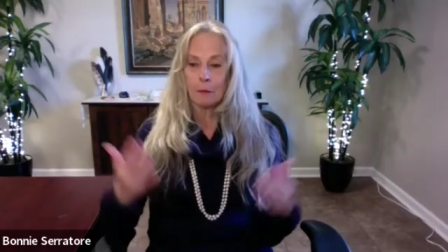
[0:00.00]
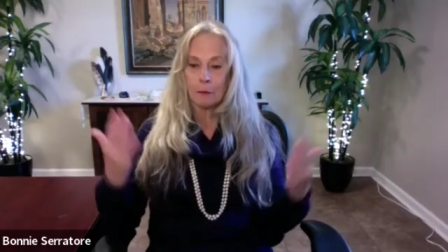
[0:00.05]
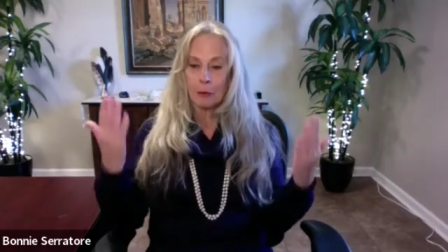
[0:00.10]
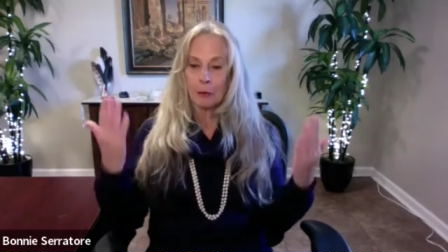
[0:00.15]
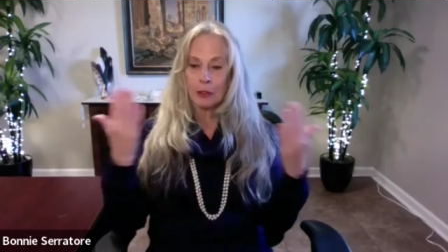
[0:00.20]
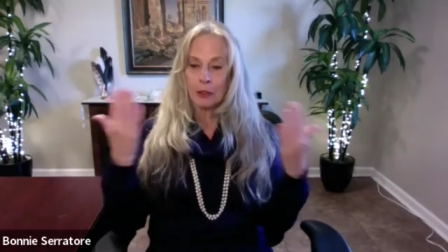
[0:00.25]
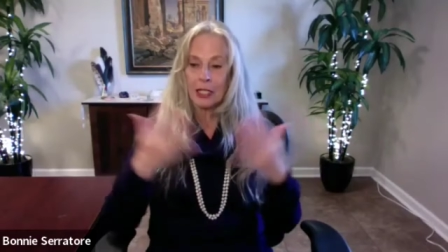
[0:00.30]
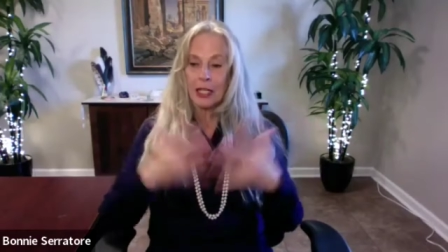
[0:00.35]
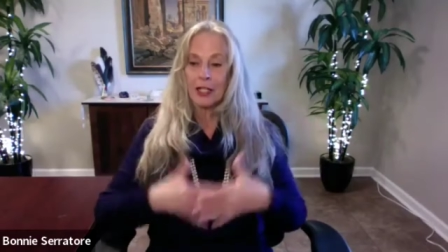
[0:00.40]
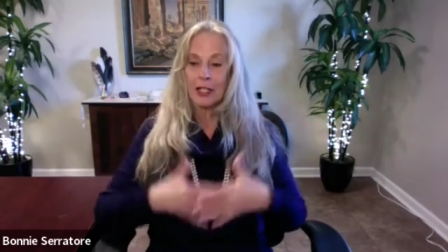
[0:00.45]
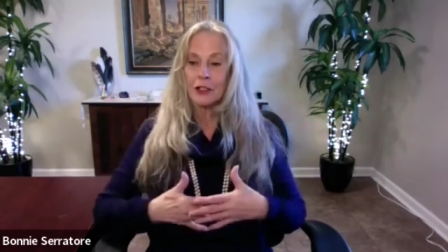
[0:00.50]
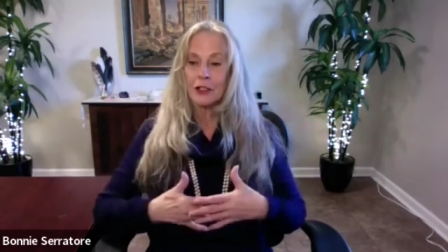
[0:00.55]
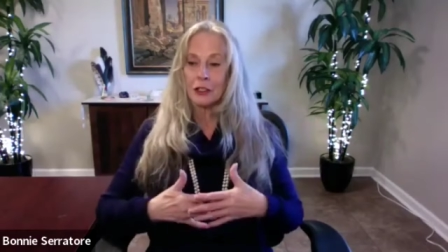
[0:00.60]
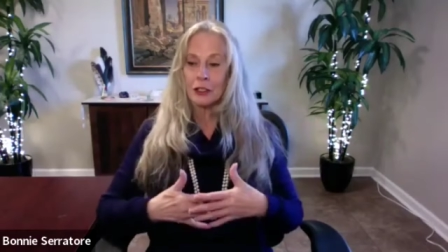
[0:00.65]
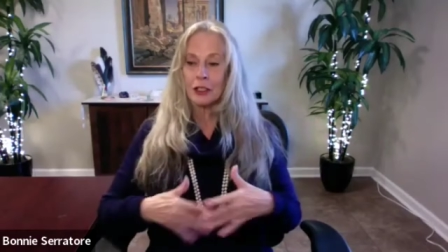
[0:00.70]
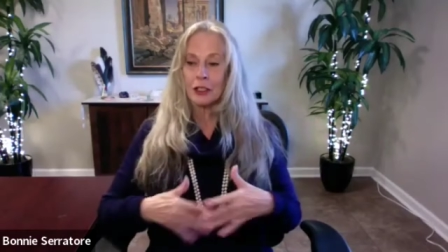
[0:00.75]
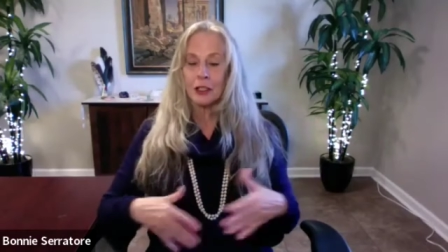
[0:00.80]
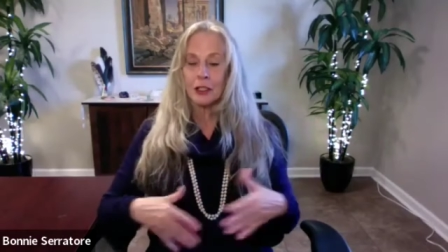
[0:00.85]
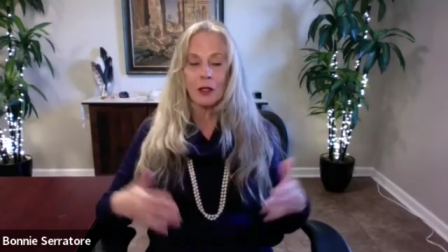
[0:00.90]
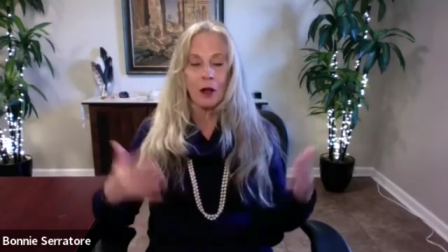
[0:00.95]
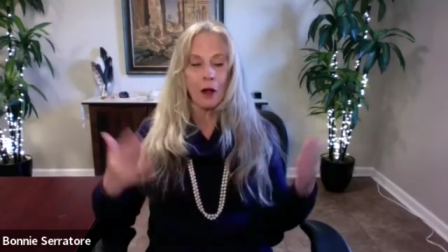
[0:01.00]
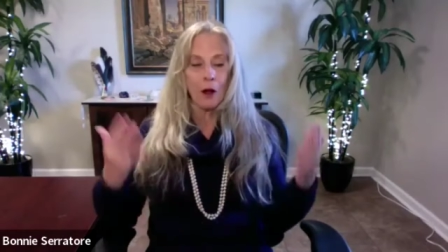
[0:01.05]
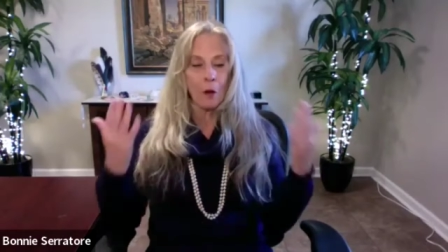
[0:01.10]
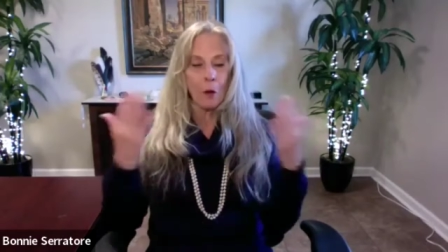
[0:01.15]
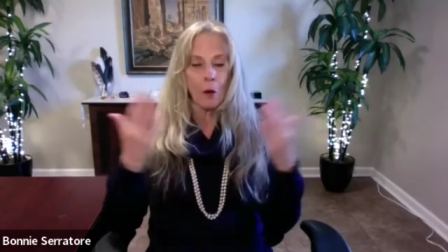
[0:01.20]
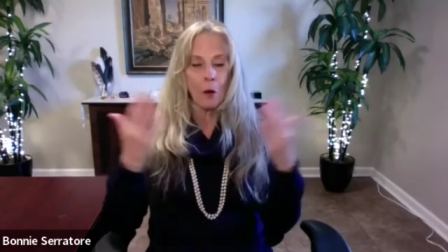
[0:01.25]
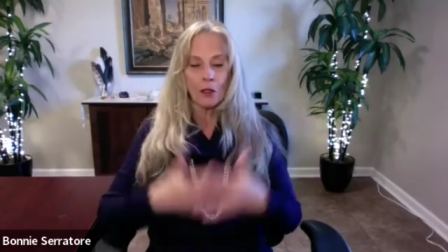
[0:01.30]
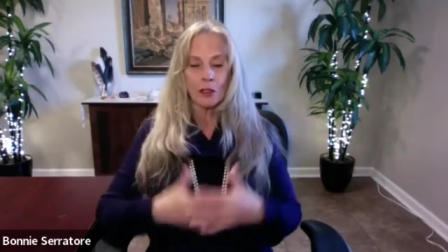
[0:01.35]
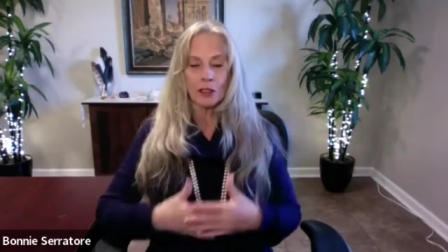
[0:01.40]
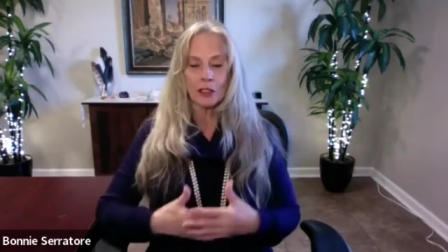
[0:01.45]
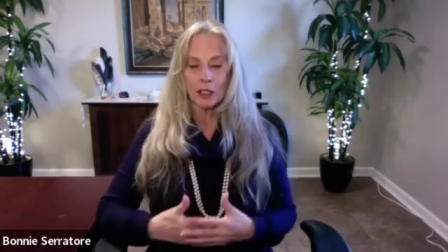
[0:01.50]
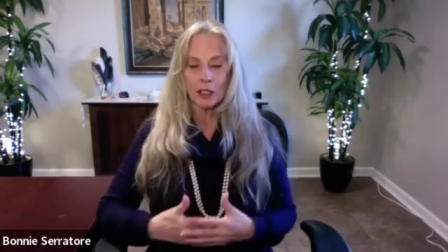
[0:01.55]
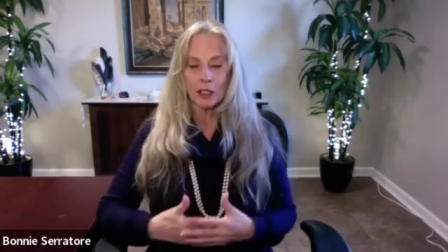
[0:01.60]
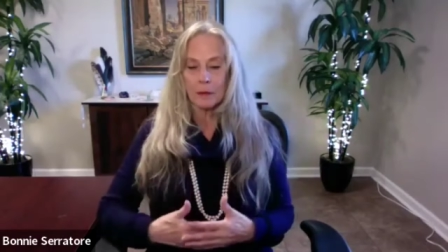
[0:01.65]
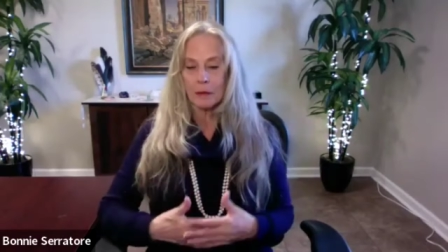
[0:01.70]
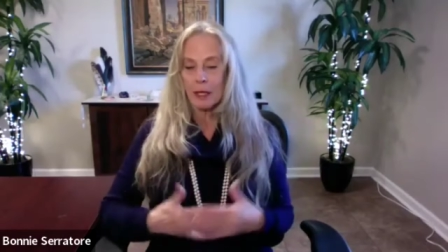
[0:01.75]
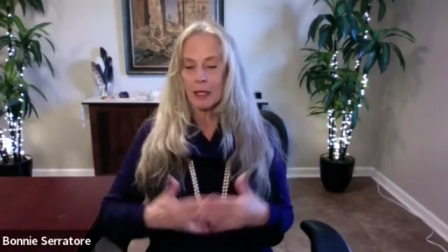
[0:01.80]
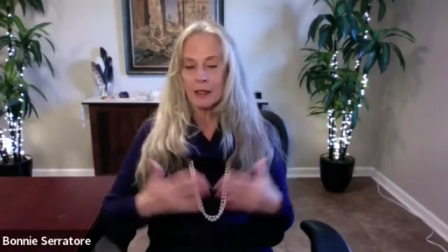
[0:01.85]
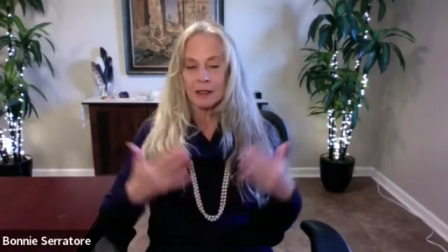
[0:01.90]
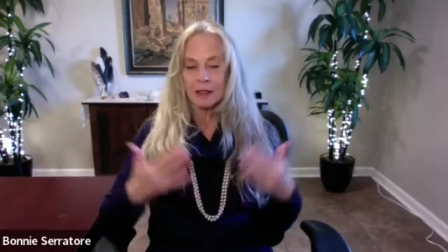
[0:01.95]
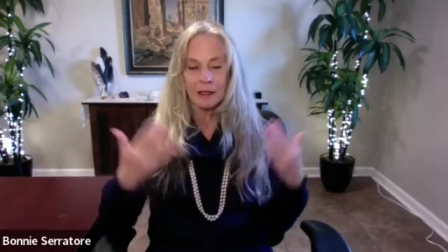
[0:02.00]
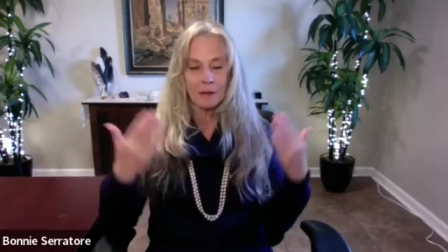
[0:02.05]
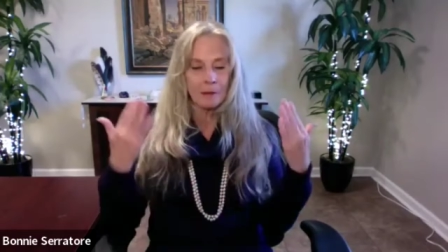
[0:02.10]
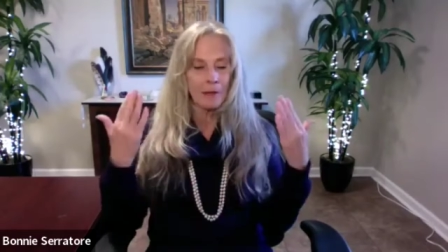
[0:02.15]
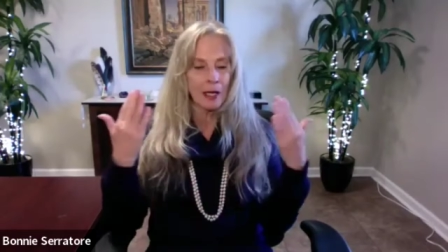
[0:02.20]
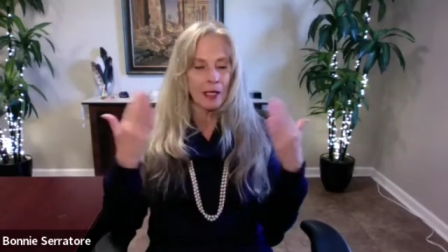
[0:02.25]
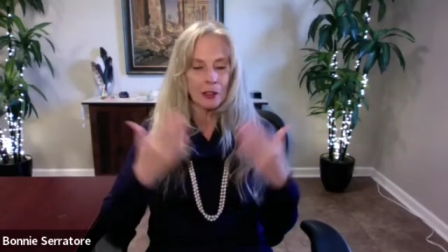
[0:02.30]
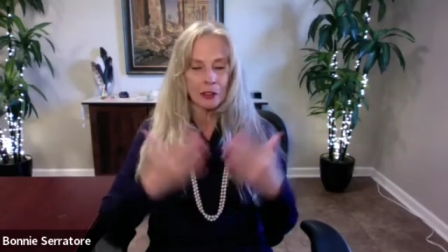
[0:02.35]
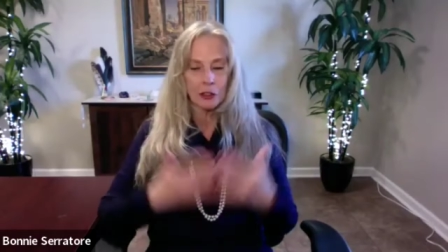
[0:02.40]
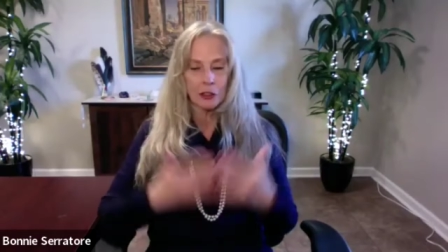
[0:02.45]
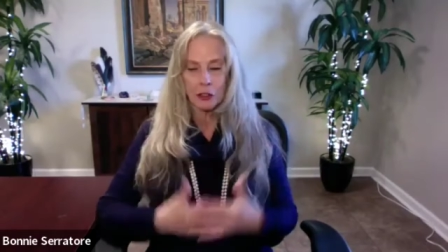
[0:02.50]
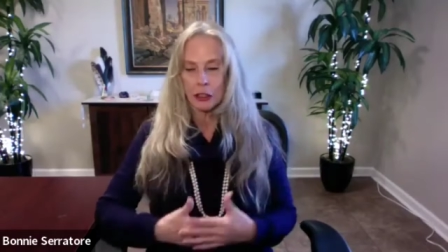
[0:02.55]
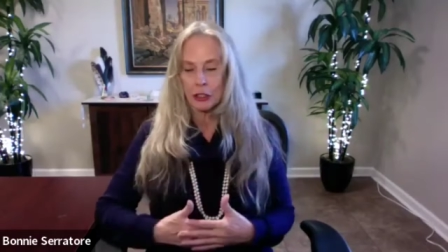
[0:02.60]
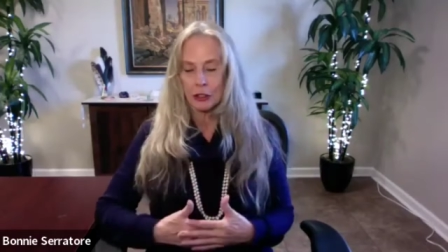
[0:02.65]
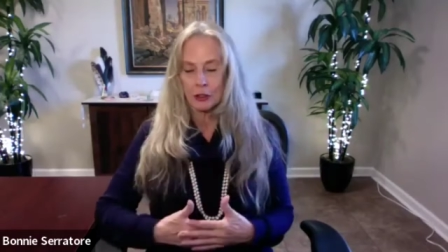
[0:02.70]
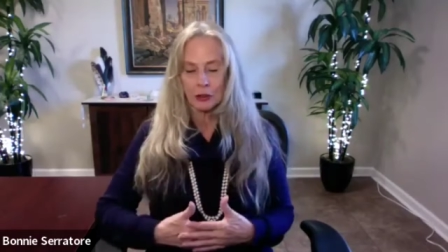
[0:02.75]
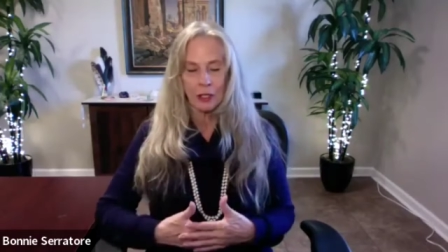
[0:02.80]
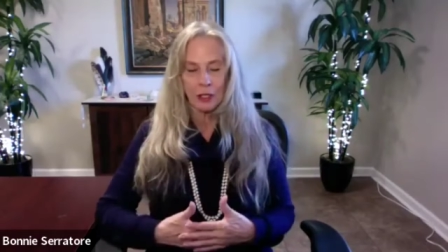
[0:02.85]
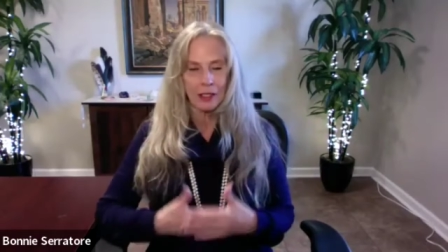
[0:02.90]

Protection, got walls up, got some kind of shield,